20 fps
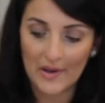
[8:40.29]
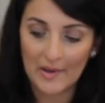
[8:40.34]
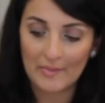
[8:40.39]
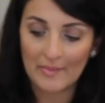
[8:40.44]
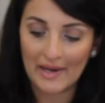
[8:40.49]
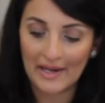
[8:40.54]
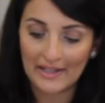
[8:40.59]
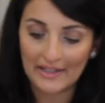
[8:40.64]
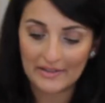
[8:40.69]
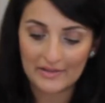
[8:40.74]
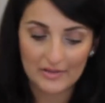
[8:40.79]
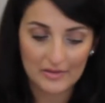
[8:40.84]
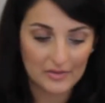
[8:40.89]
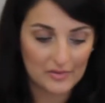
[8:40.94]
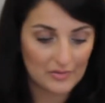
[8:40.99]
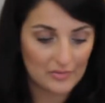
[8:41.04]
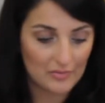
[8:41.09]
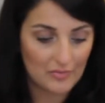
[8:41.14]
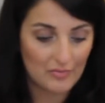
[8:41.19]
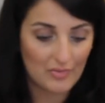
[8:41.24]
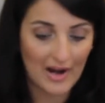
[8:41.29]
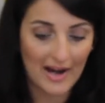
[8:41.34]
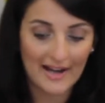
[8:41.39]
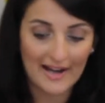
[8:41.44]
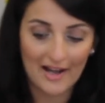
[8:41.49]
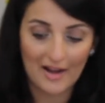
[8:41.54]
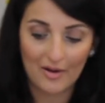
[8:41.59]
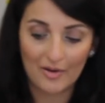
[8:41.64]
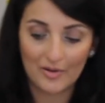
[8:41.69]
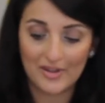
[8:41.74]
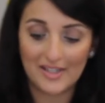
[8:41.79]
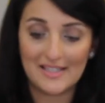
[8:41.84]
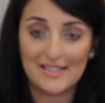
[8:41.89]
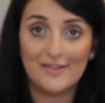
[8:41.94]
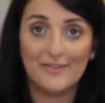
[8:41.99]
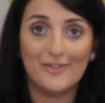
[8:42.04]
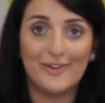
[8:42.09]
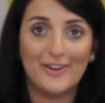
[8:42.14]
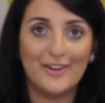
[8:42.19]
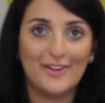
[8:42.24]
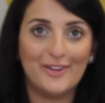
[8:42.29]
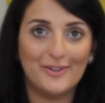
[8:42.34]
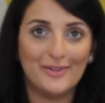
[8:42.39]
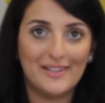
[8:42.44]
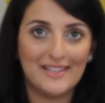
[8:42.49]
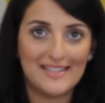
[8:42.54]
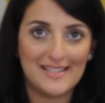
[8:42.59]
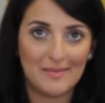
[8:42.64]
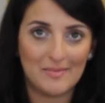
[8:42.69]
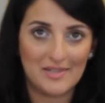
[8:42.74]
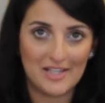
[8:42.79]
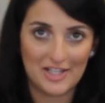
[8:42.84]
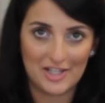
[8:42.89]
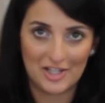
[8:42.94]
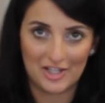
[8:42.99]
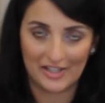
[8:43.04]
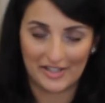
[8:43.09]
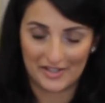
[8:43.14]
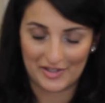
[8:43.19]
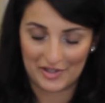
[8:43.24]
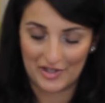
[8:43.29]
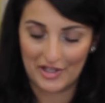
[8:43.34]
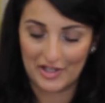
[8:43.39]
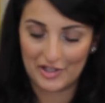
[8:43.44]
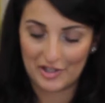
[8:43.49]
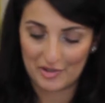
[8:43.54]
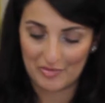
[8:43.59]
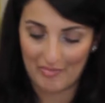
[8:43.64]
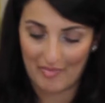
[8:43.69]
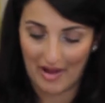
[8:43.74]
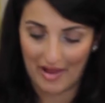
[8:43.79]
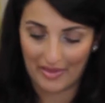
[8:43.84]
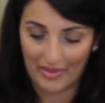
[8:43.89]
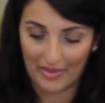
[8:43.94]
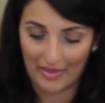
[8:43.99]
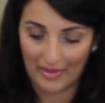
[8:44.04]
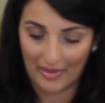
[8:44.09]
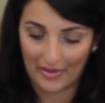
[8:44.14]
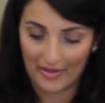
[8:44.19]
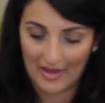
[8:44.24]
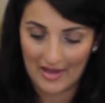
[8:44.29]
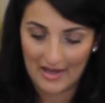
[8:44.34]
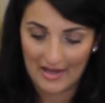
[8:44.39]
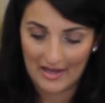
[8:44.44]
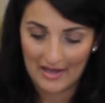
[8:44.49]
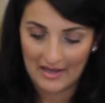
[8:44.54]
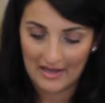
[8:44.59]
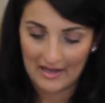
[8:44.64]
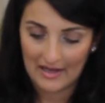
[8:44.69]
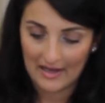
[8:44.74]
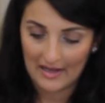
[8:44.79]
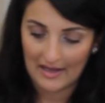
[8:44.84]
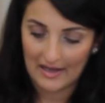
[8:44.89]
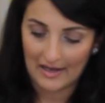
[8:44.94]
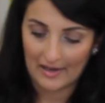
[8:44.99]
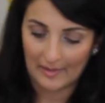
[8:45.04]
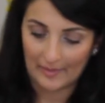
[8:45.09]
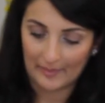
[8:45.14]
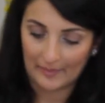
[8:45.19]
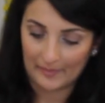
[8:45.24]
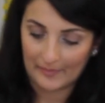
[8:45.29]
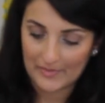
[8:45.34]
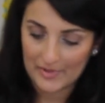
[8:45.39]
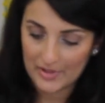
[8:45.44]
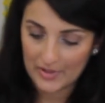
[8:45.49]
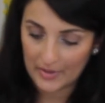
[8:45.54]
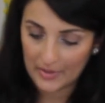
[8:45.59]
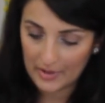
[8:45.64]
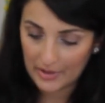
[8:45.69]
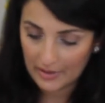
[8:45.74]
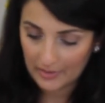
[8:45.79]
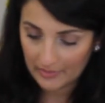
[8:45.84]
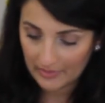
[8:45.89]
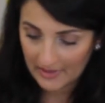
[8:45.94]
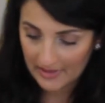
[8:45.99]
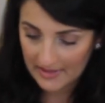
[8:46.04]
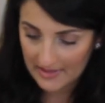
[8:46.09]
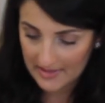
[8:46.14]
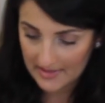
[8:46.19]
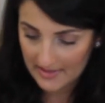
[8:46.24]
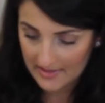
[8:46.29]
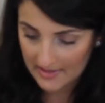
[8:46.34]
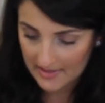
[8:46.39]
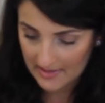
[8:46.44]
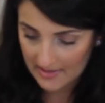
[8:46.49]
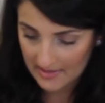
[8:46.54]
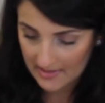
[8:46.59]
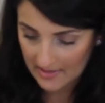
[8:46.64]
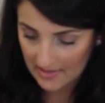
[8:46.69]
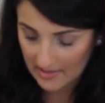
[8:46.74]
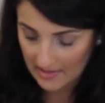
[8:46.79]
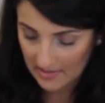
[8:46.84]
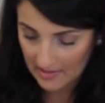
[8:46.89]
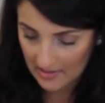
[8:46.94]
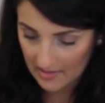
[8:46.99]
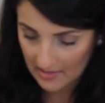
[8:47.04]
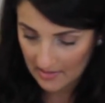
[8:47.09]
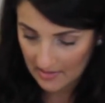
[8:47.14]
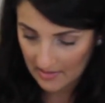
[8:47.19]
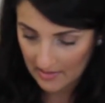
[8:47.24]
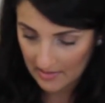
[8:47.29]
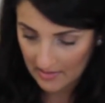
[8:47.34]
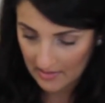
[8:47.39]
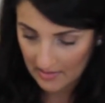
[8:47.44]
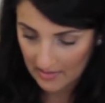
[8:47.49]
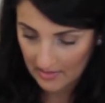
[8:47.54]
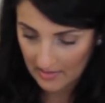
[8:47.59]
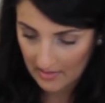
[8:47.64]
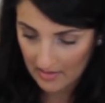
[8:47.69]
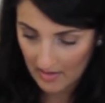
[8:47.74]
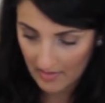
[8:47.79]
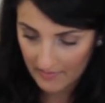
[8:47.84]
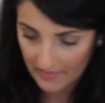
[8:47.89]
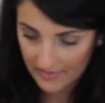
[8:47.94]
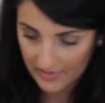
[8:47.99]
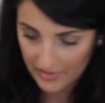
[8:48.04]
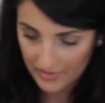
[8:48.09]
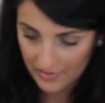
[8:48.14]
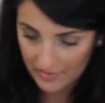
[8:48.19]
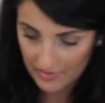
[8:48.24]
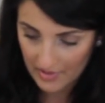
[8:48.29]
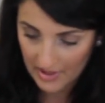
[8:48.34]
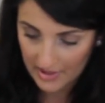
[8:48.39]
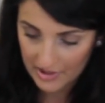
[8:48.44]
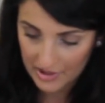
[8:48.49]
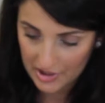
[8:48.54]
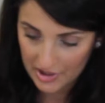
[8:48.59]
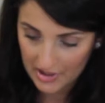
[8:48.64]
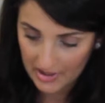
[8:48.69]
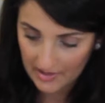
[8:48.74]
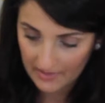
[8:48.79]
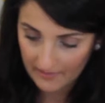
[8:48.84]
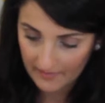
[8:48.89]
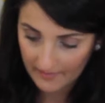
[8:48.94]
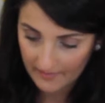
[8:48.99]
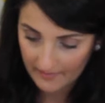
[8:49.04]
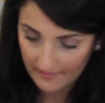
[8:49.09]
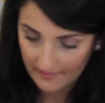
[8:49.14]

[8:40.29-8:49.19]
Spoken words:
I might write out the different units I'm teaching each month. So units of instruction.